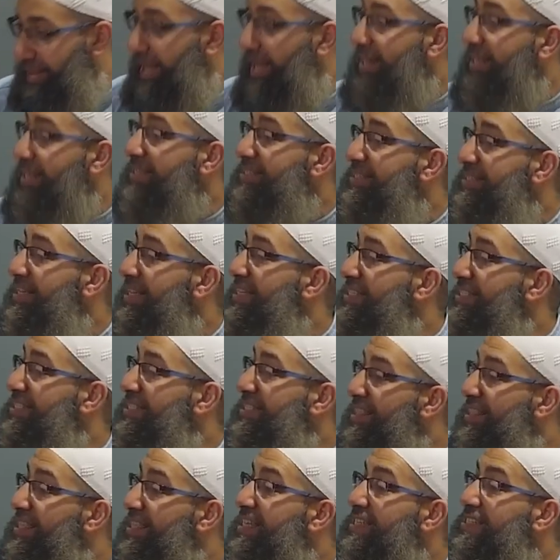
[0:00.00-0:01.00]
And he says,
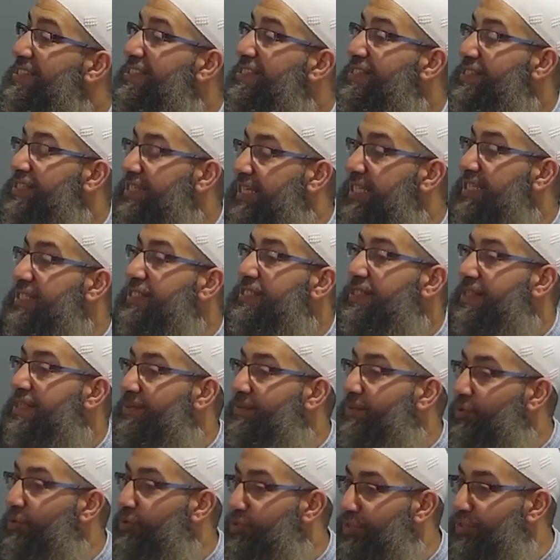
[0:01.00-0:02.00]
this is the
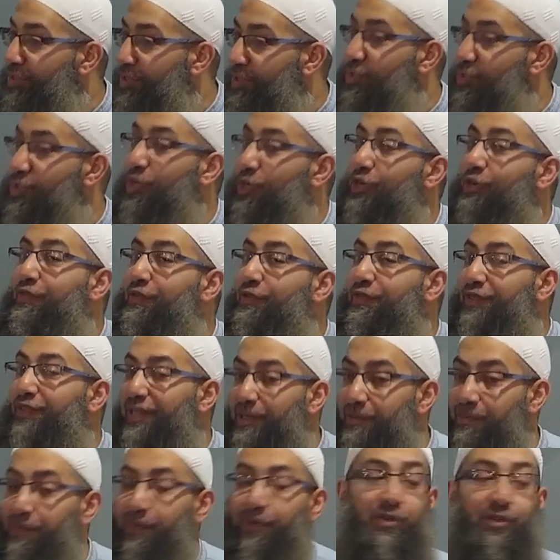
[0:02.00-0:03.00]
most
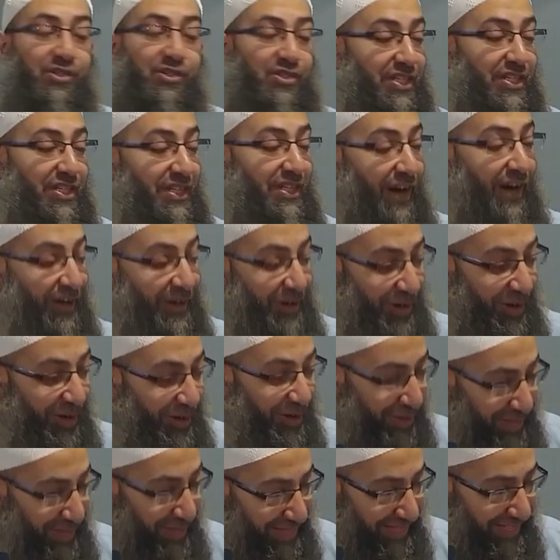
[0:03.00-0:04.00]
deserving person on
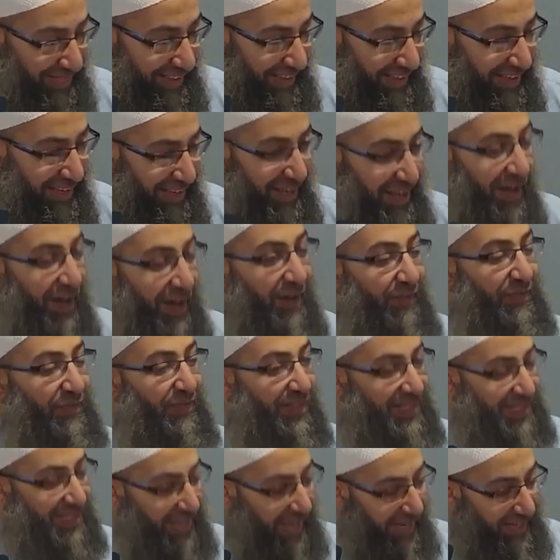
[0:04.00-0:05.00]
earth of
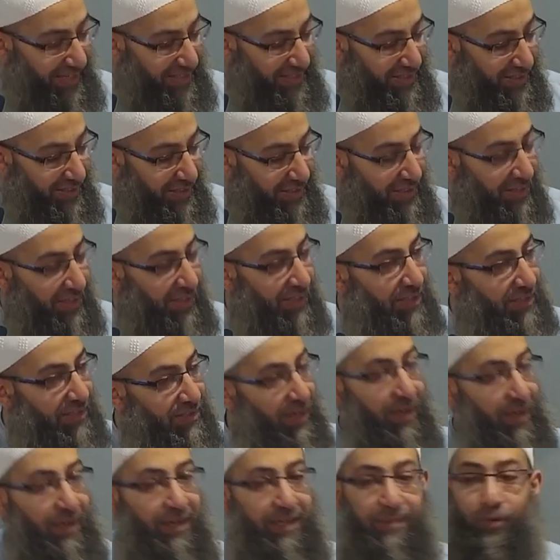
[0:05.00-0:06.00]
the title,
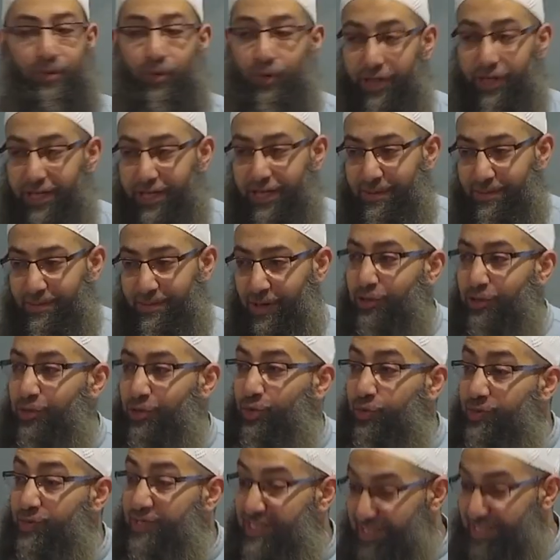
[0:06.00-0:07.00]
Talibu Ilm, a
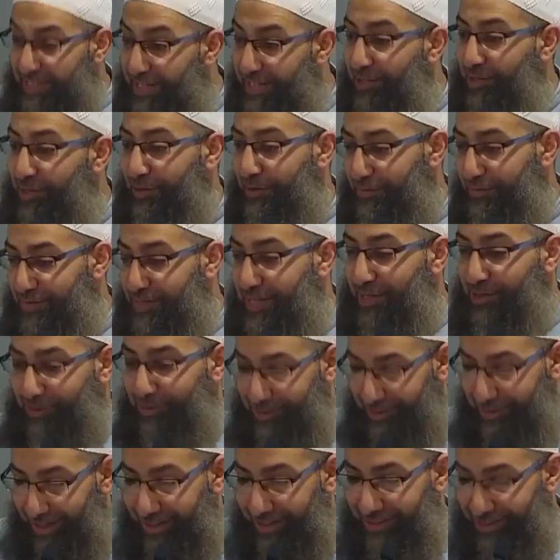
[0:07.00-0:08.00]
true seeker of
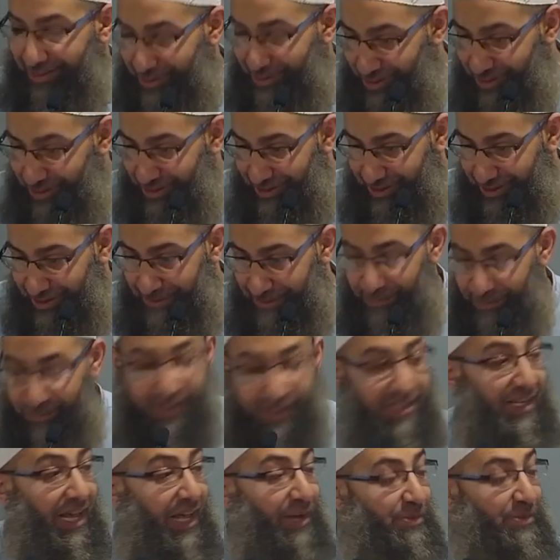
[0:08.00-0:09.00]
sacred knowledge.
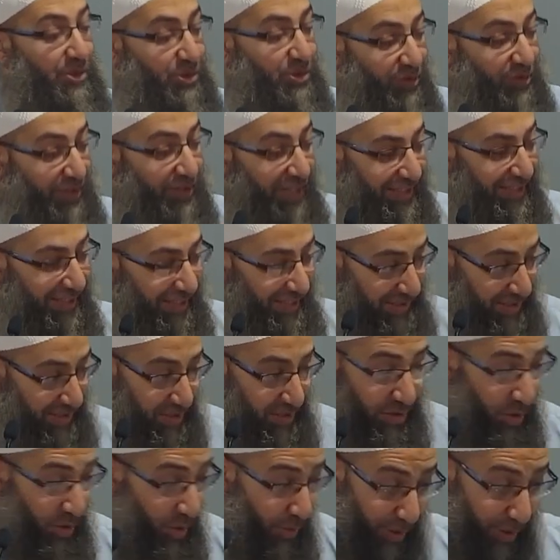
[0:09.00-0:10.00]
This guy was
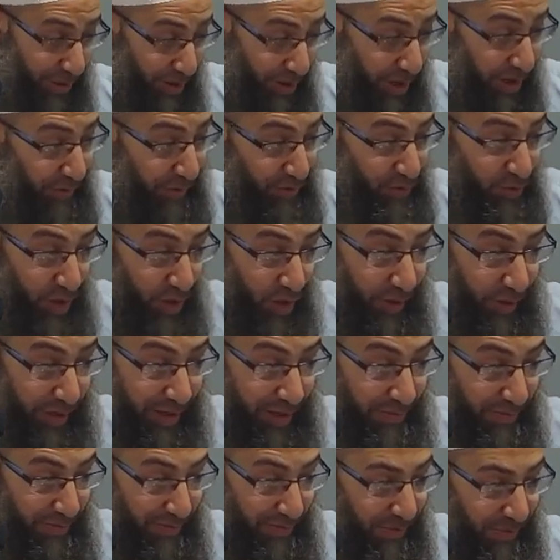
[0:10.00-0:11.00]
relentless. None of you know
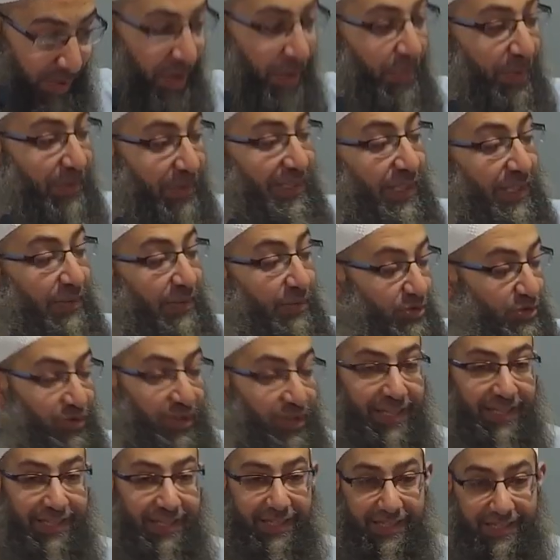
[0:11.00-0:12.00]
him, but he was
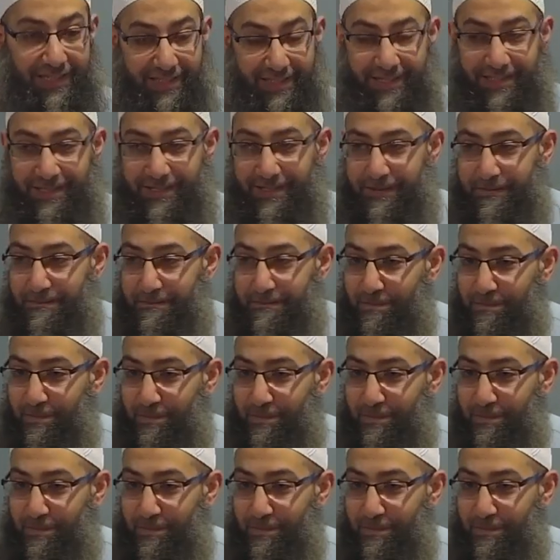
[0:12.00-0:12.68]
relentless.